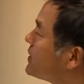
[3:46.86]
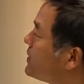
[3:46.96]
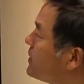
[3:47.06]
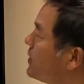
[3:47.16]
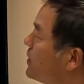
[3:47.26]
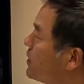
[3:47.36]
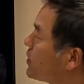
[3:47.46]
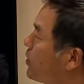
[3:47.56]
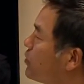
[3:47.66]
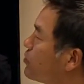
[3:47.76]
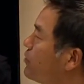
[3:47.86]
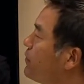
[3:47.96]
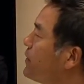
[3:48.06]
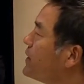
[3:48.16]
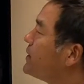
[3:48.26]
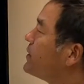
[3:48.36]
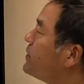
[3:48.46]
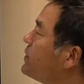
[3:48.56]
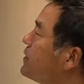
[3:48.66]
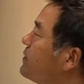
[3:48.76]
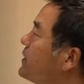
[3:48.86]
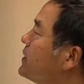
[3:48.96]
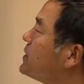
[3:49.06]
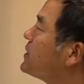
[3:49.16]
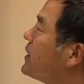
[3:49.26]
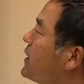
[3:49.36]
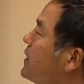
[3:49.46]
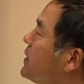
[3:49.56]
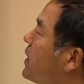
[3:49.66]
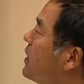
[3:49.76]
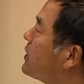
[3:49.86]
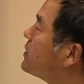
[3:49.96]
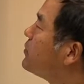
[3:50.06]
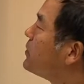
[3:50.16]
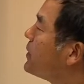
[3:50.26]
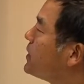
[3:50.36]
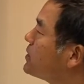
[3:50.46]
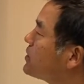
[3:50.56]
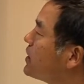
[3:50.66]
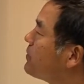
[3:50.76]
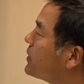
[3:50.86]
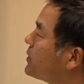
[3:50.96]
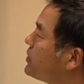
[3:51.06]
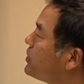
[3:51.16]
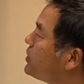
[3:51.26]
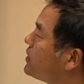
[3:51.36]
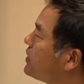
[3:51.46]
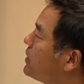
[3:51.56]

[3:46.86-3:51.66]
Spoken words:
the glossopharyngeal nerve and sinking down the rebellious stomach qi